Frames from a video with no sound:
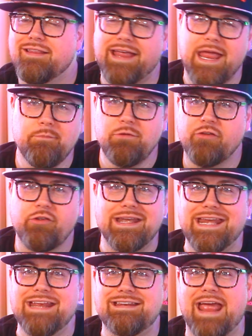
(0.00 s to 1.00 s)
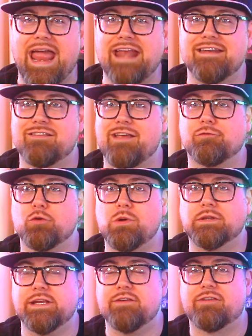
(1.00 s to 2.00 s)
The game doesn't need to end as
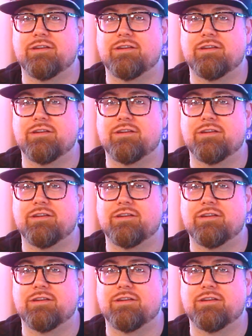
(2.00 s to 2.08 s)
everyone leaves the